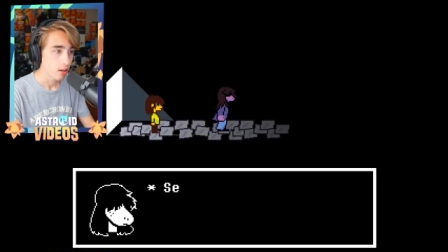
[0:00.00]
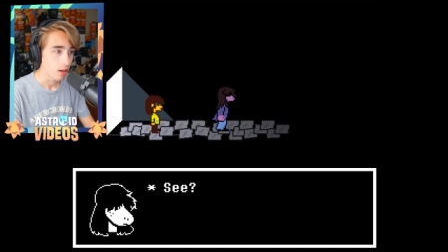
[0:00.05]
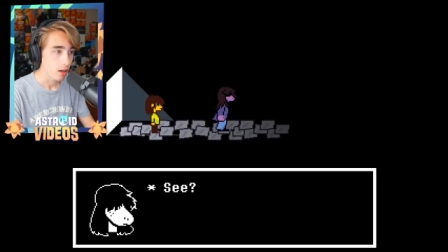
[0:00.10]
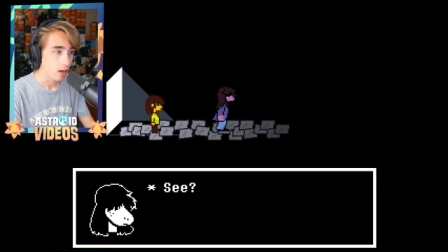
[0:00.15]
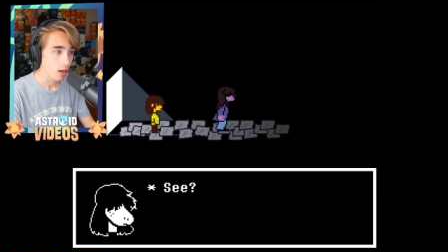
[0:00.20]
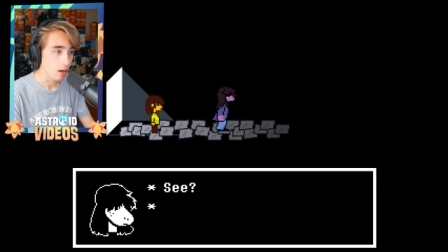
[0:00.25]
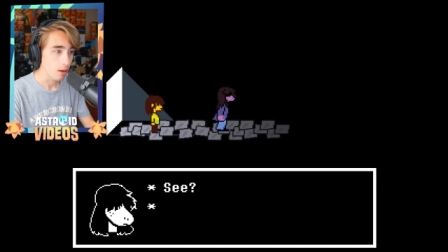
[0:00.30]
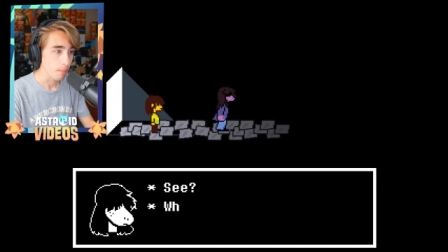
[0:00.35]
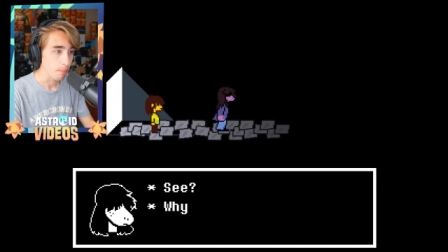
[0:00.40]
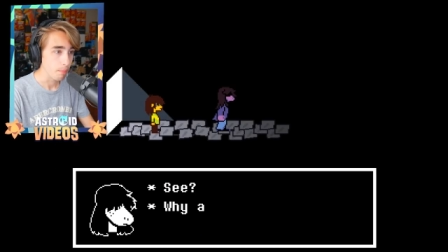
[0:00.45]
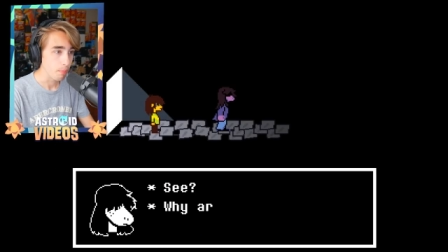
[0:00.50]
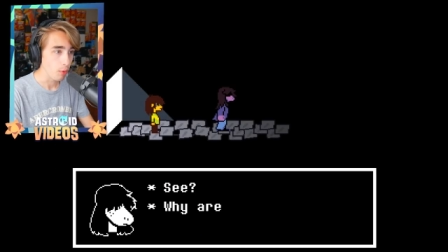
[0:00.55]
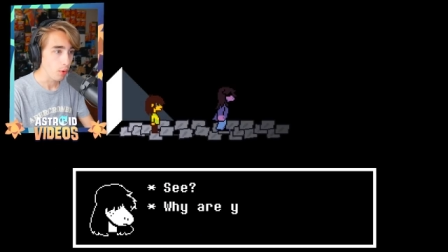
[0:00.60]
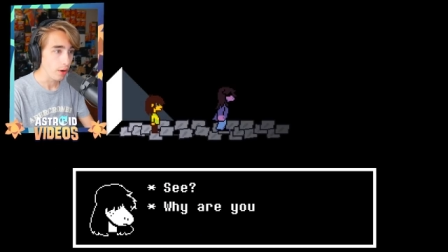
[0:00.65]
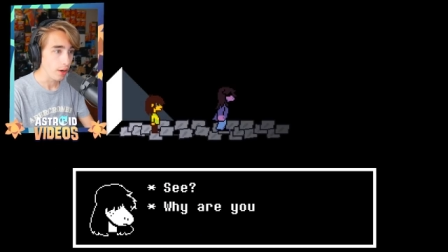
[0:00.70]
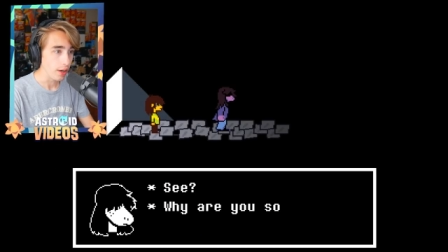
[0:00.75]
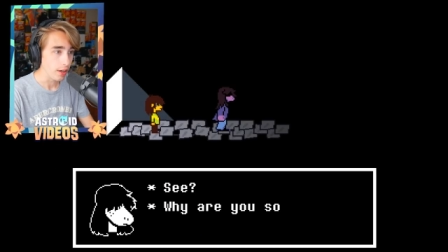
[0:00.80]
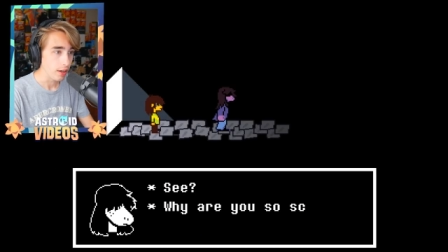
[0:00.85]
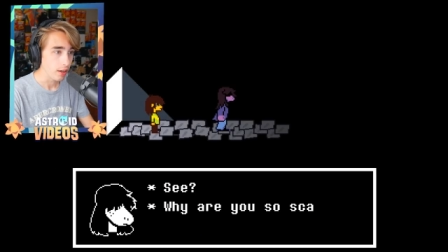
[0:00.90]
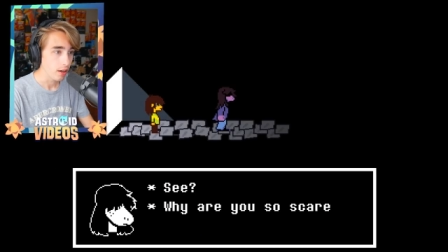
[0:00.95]
oh
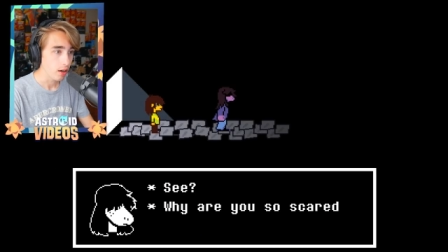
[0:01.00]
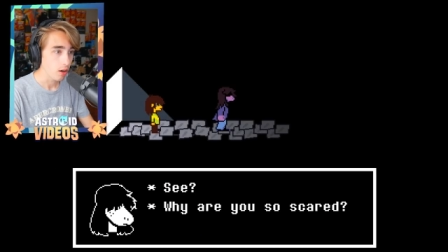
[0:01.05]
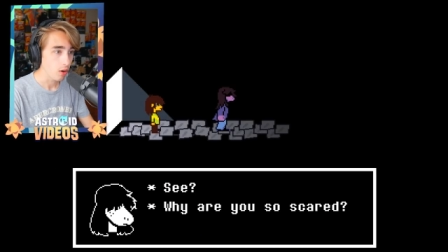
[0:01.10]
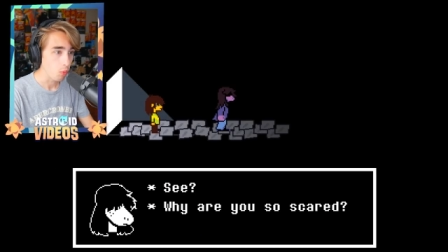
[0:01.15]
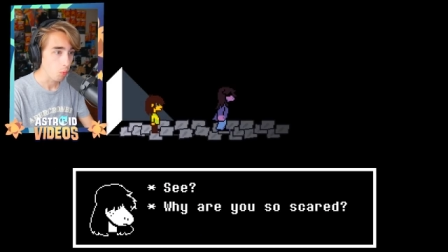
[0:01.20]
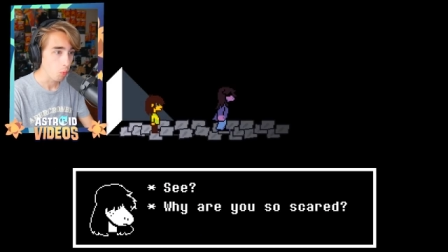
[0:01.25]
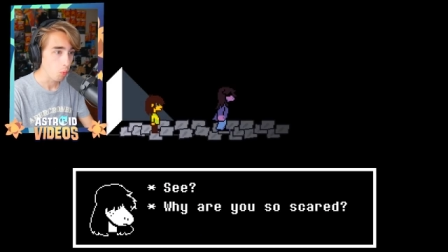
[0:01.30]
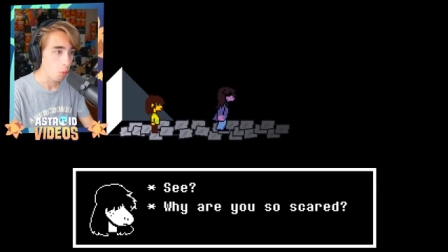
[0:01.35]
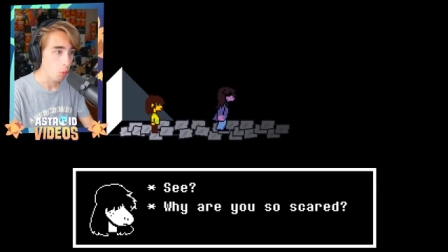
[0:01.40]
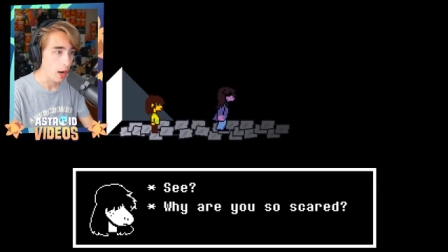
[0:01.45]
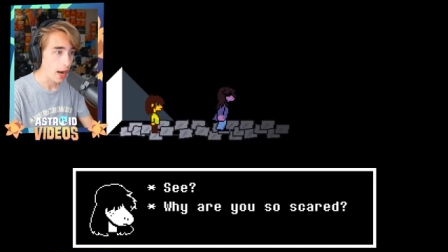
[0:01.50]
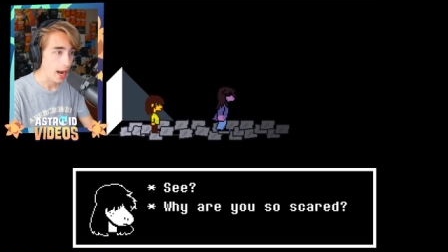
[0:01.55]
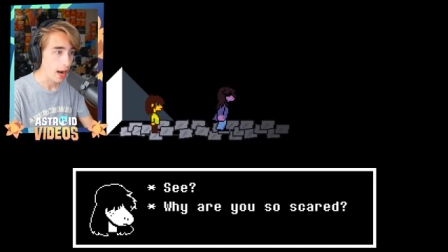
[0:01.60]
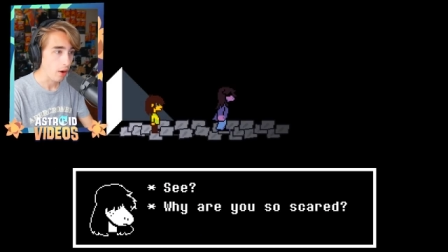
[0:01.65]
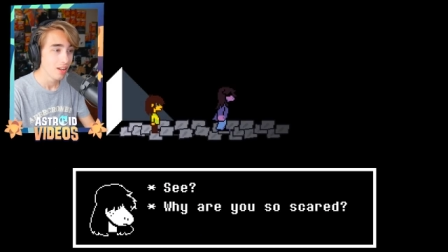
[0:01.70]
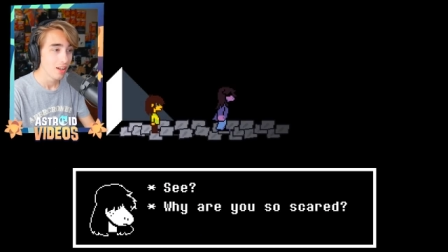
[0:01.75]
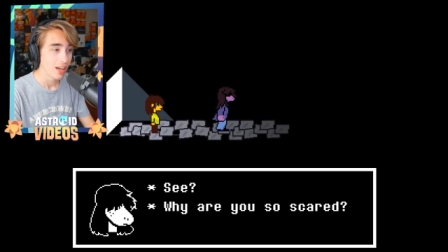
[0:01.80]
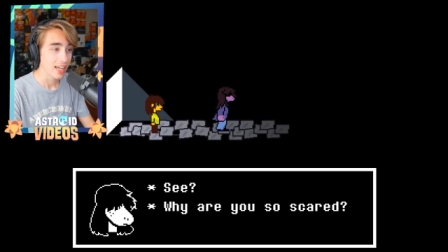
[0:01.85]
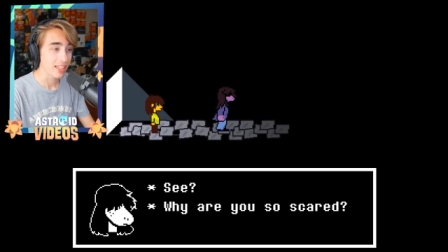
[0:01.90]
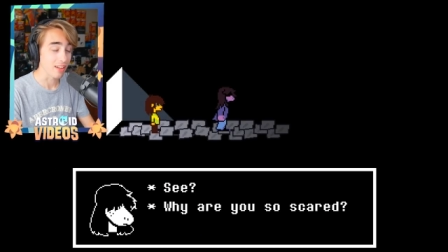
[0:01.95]
boy, oh
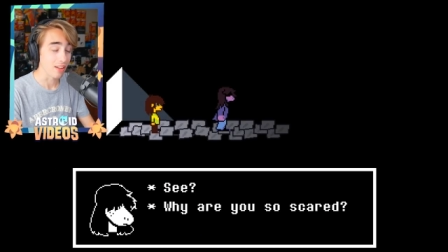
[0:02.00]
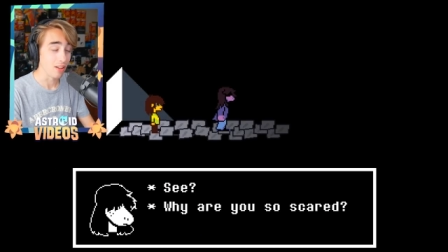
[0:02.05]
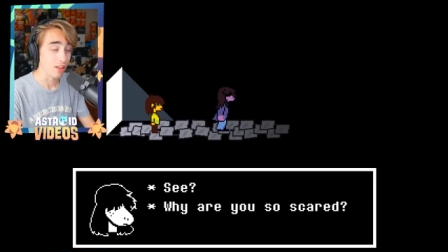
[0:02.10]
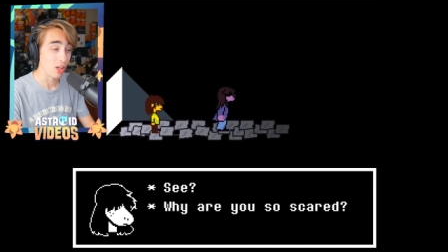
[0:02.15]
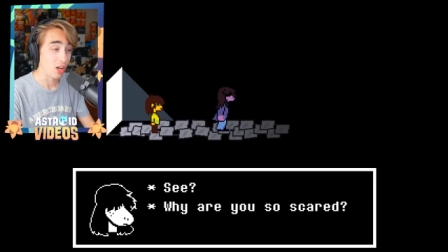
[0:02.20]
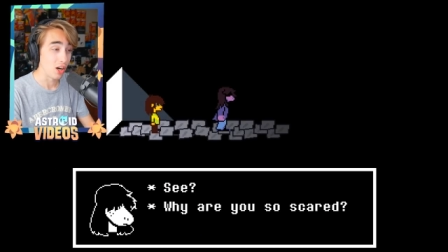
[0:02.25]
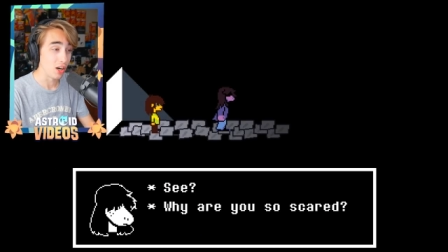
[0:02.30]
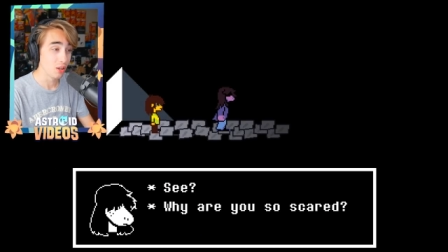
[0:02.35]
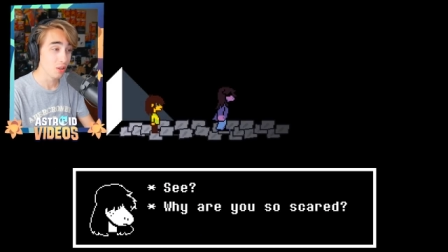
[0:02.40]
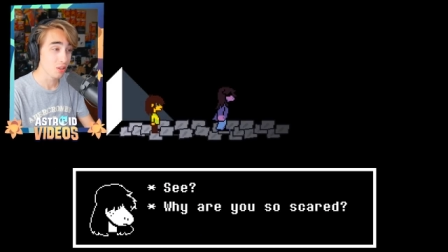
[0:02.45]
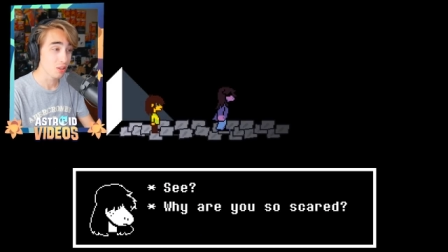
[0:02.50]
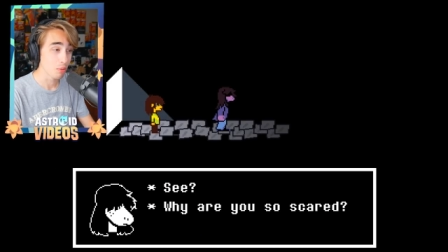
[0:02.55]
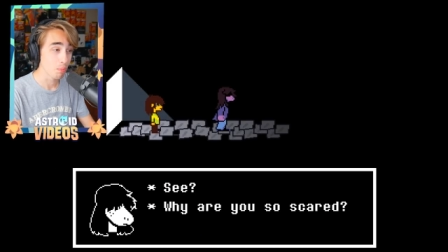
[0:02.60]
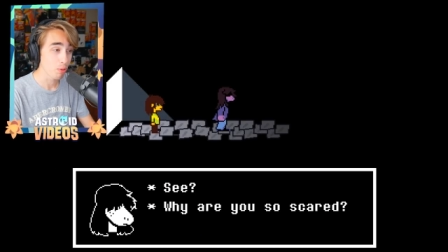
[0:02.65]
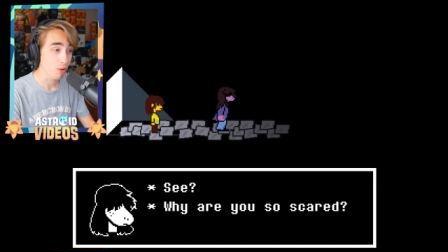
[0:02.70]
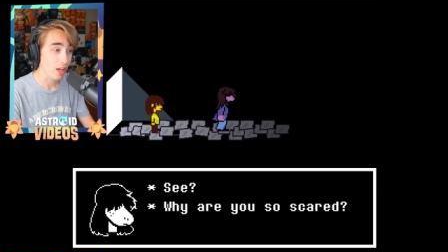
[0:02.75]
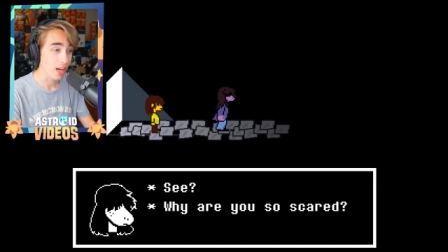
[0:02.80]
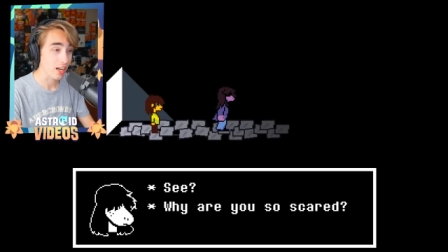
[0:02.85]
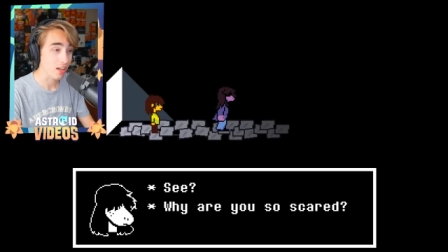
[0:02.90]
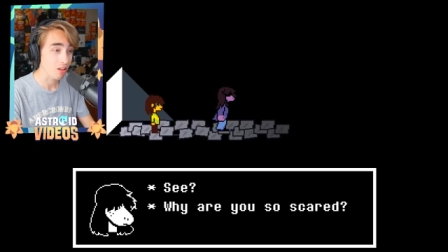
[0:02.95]
wow, that's a long
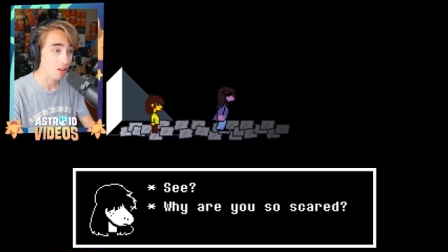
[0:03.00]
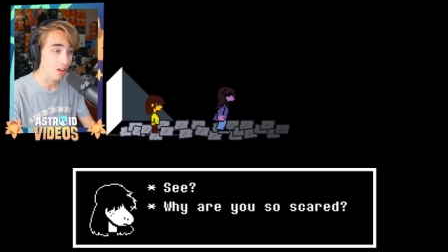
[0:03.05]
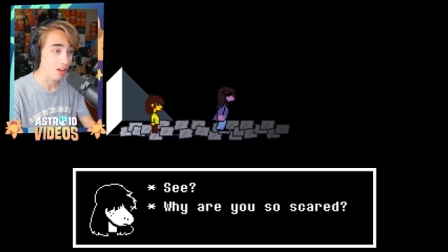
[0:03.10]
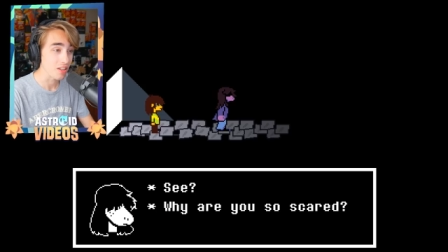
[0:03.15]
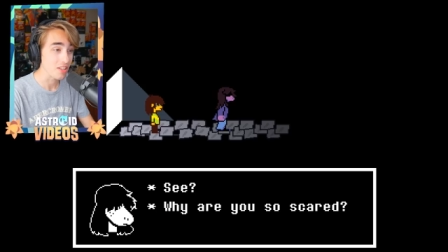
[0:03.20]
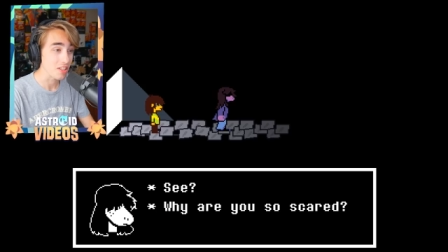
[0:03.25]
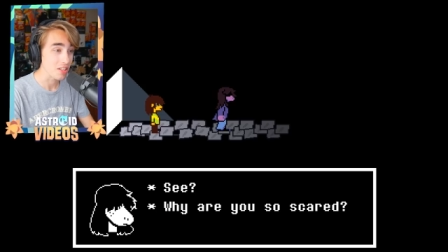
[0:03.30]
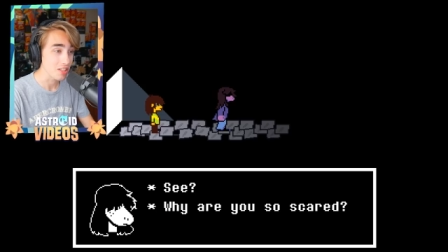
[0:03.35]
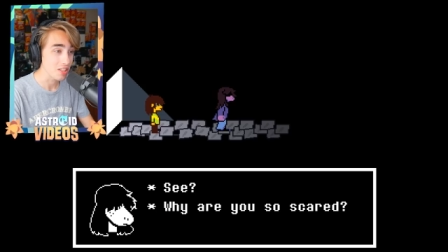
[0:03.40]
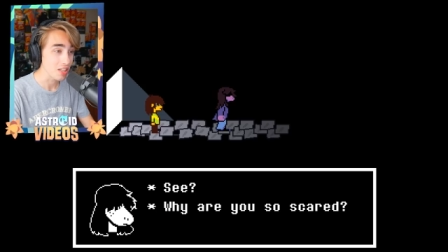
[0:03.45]
supply closet.